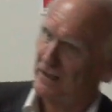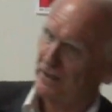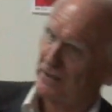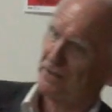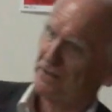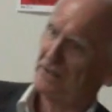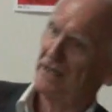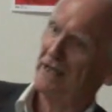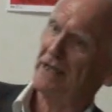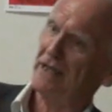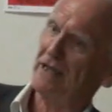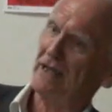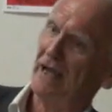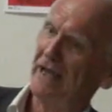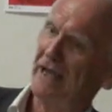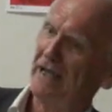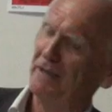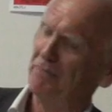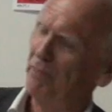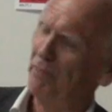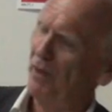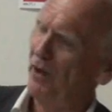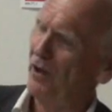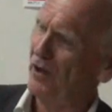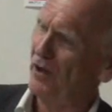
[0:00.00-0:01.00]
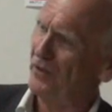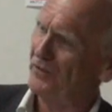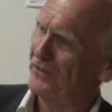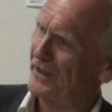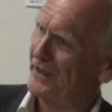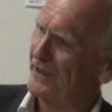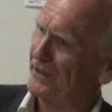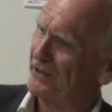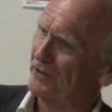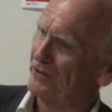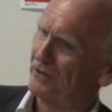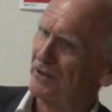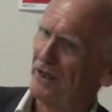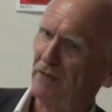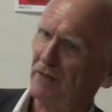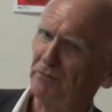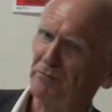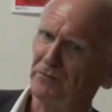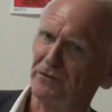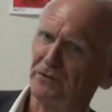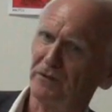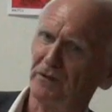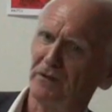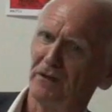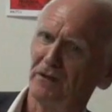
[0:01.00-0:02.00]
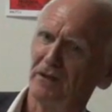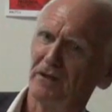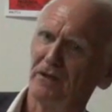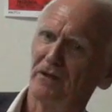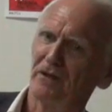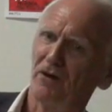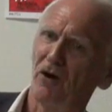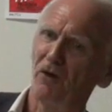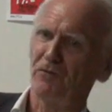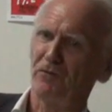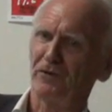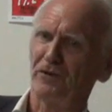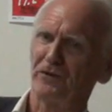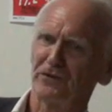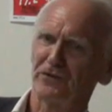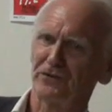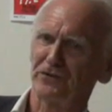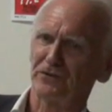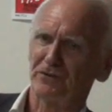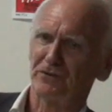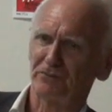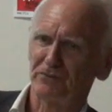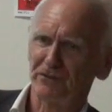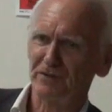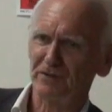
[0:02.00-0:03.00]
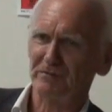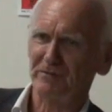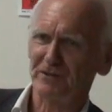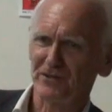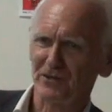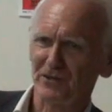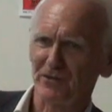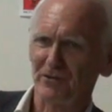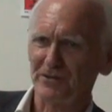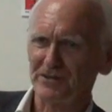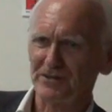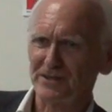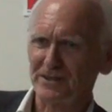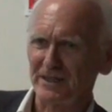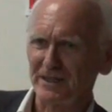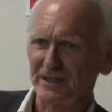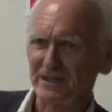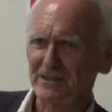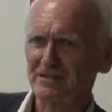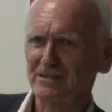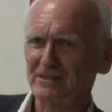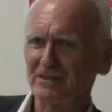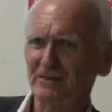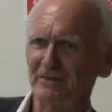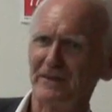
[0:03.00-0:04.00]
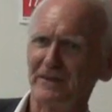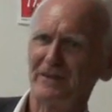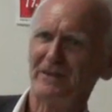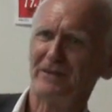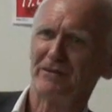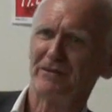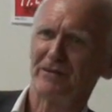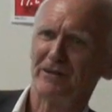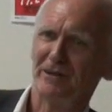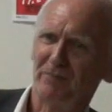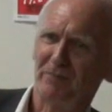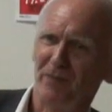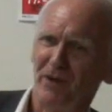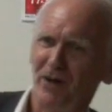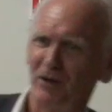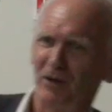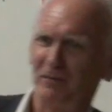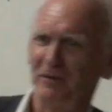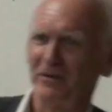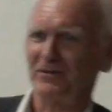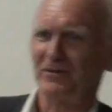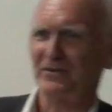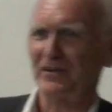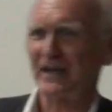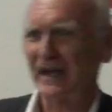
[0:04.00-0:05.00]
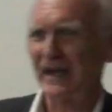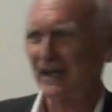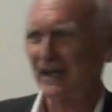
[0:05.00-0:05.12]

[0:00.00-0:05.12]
Say a party should come to office with a majority in Slovenia in the parliamentary